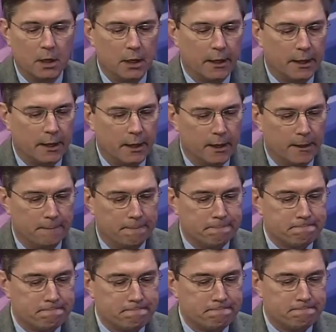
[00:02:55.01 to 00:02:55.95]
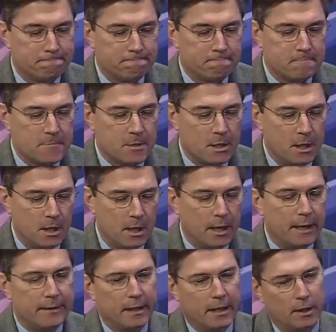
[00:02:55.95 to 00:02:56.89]

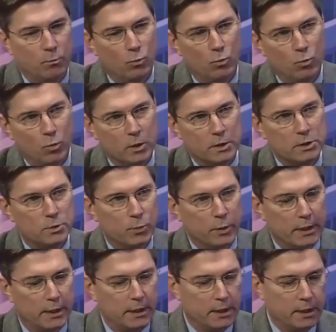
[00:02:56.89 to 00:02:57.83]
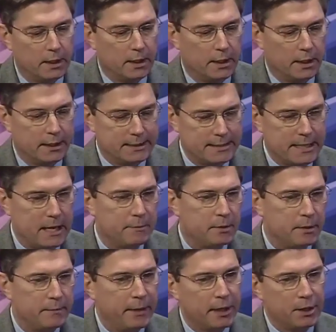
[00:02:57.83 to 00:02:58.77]
And then once we
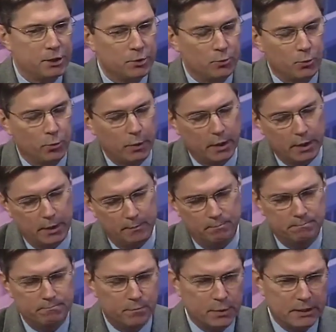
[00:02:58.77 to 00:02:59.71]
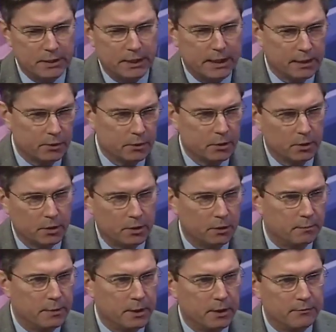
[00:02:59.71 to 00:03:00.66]
examine the patient, we put together a
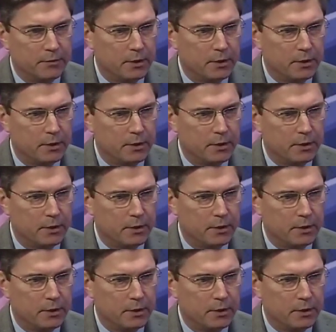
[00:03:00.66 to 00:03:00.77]
little bit of